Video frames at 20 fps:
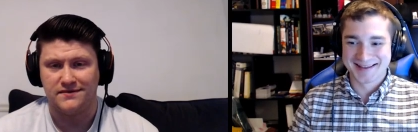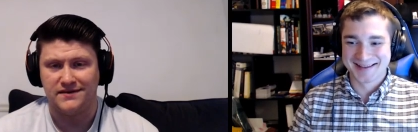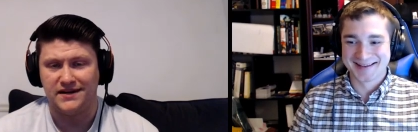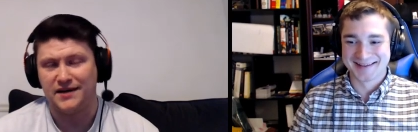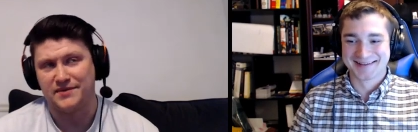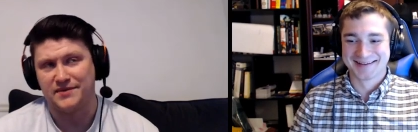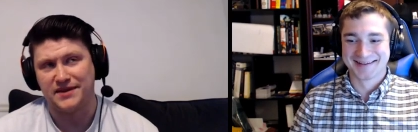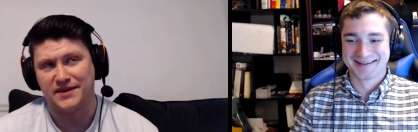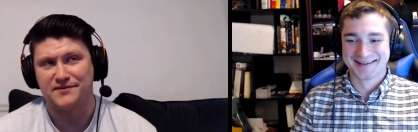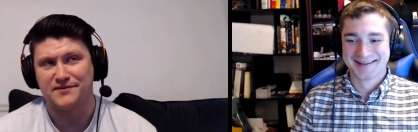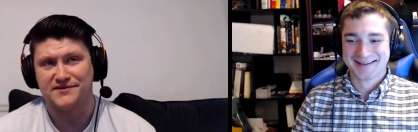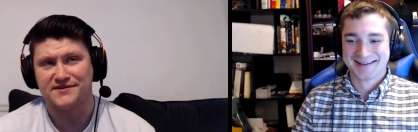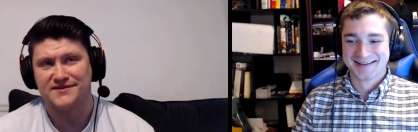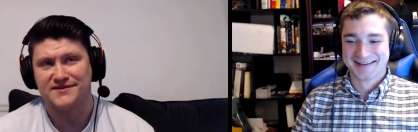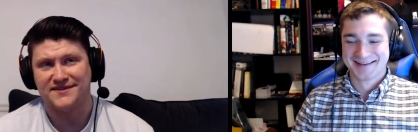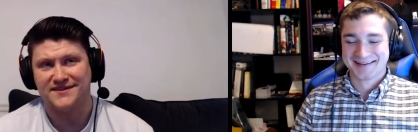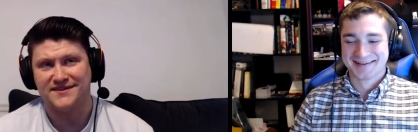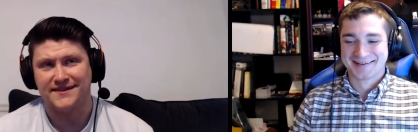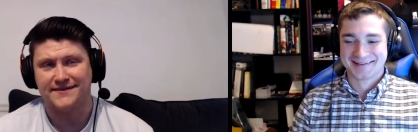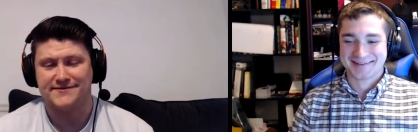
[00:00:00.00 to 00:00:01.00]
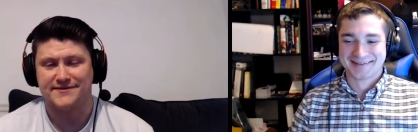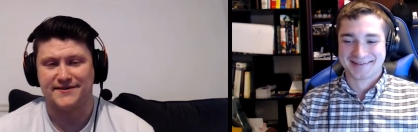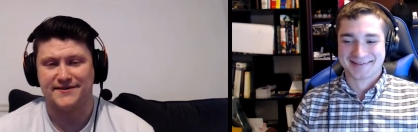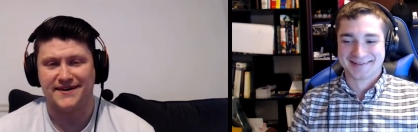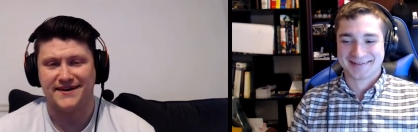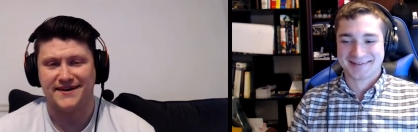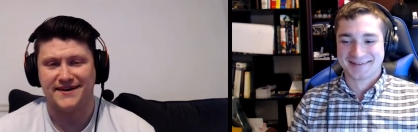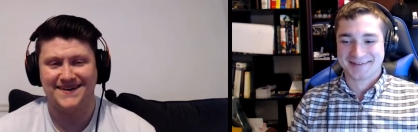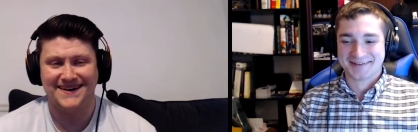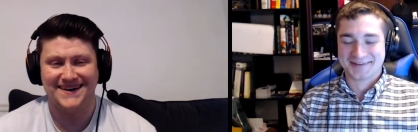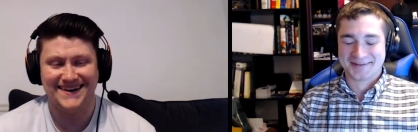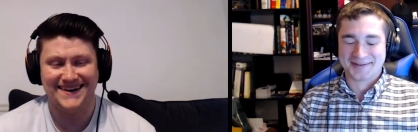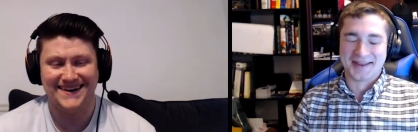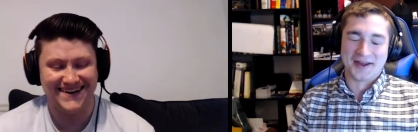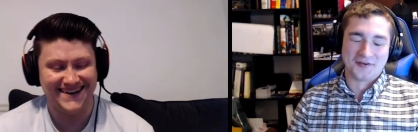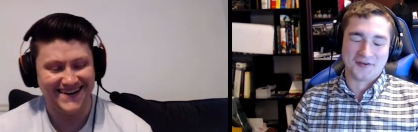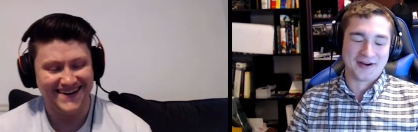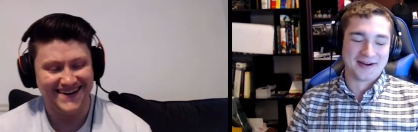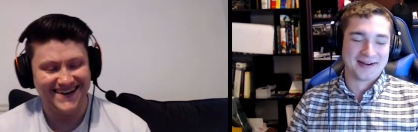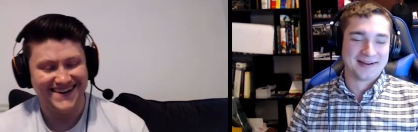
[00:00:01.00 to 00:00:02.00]
Speaker 1: yeah, but that was that was okay. yeah,
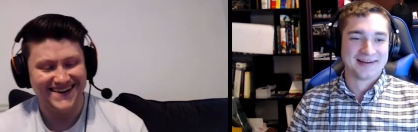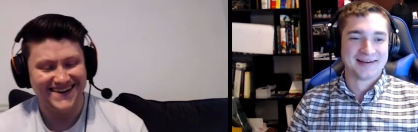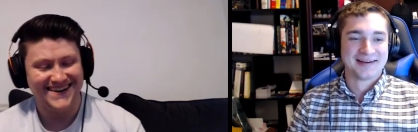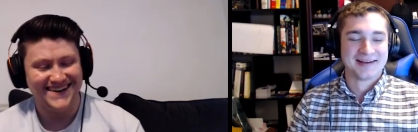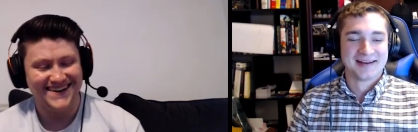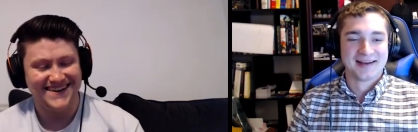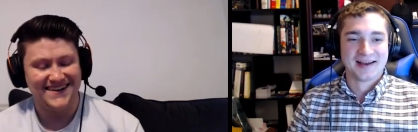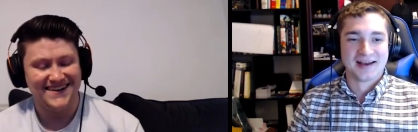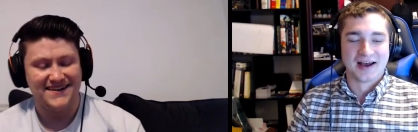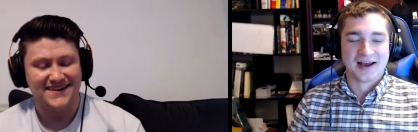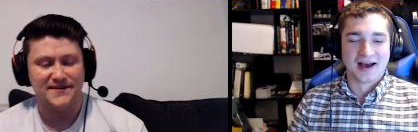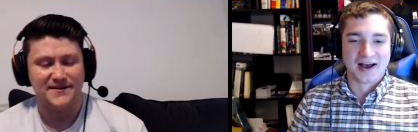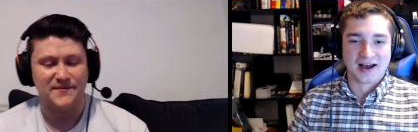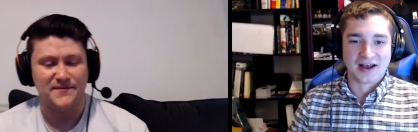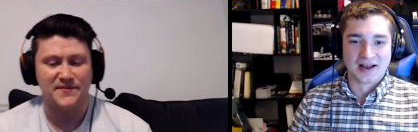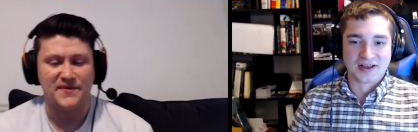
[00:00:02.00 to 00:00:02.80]
right.